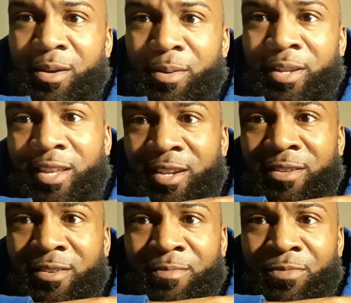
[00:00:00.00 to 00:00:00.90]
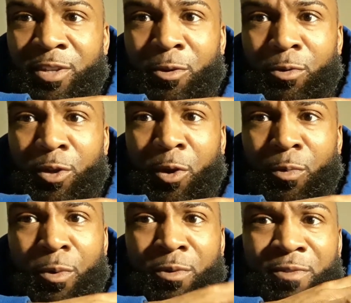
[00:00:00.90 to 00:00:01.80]
And then, the
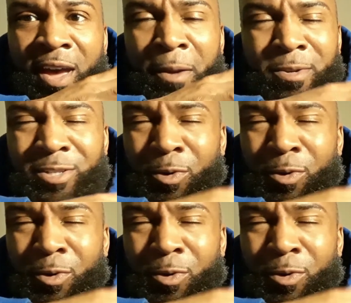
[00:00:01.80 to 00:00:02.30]
coronavirus